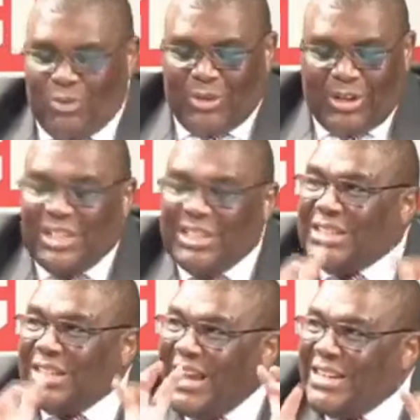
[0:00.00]
these
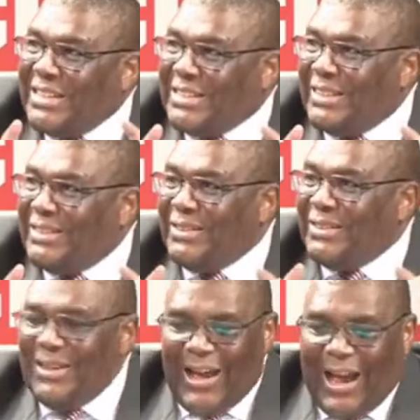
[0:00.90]
agencies
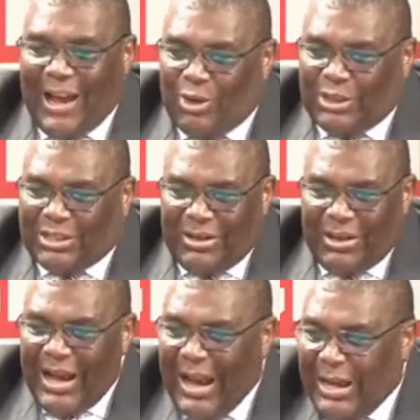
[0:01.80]
are not
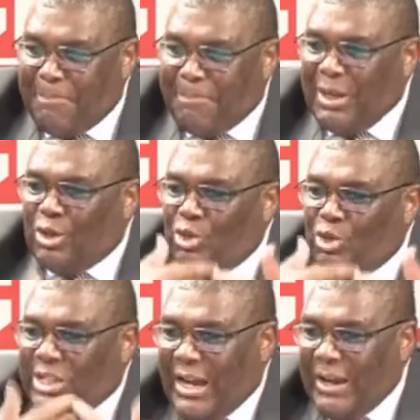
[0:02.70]
helping to
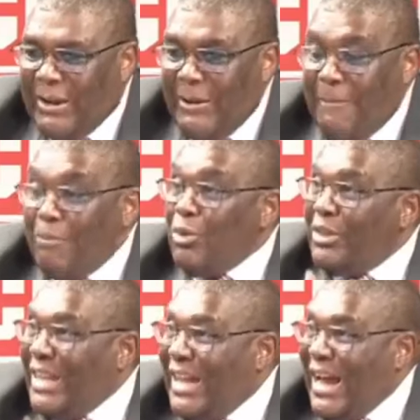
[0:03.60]
say
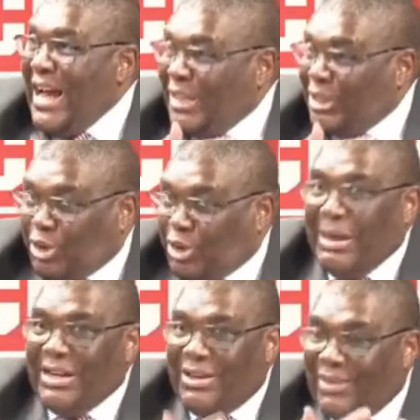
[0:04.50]
there are
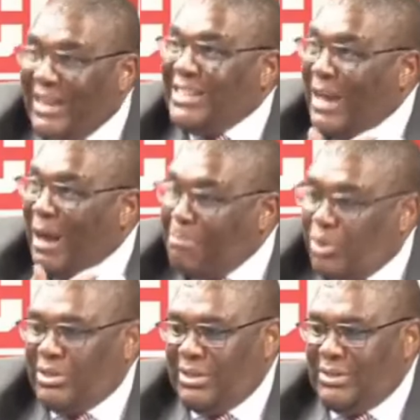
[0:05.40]
human rights
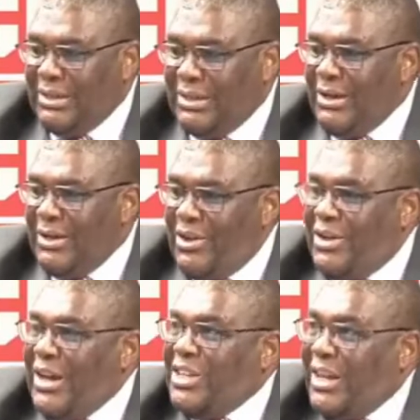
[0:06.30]
abuses in
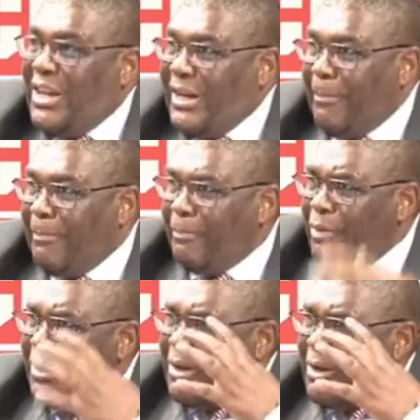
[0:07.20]
Nigeria.
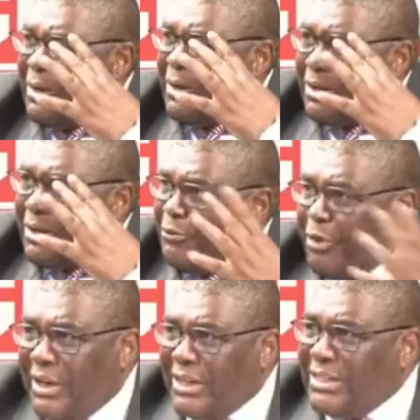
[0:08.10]
For
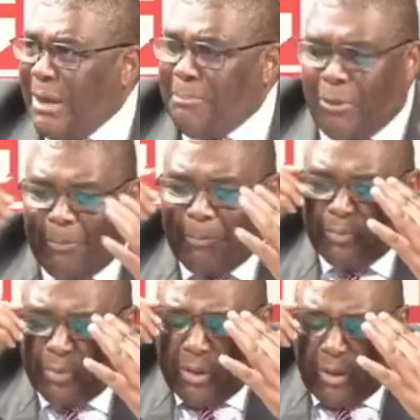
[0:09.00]
example,
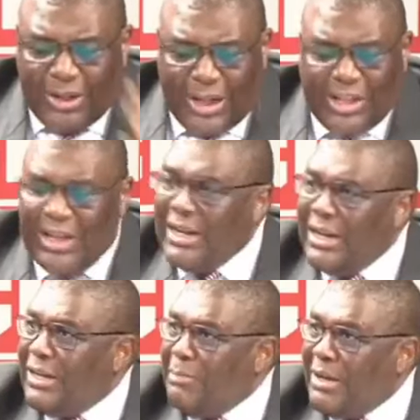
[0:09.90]
Nigeria,
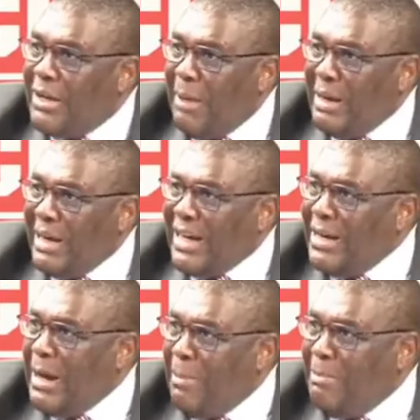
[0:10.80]
the American
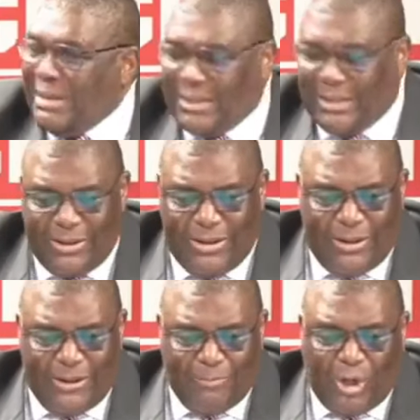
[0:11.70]
embassy
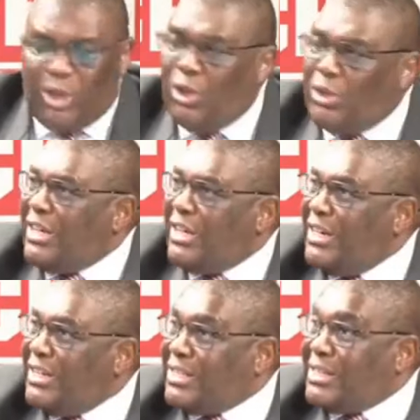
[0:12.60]
closed
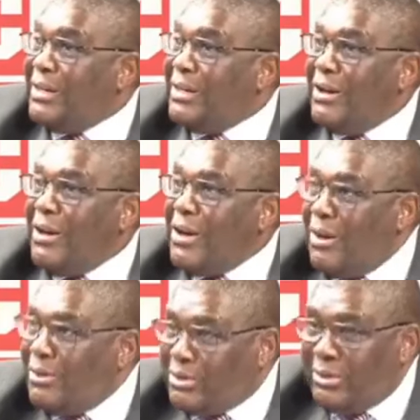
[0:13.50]
its
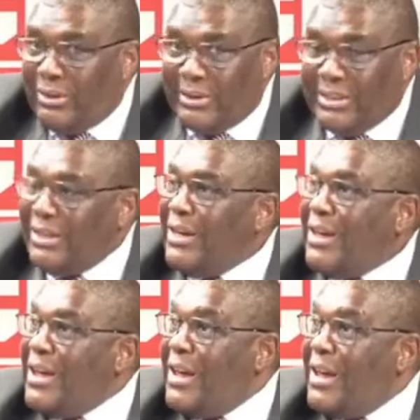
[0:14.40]
consulate
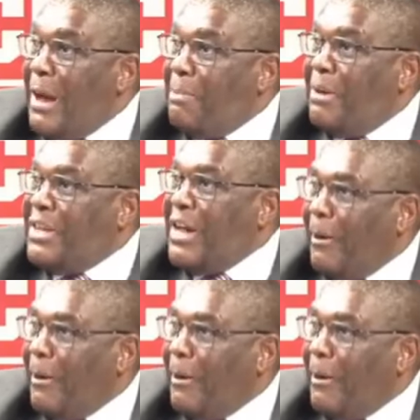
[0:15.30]
in Abuja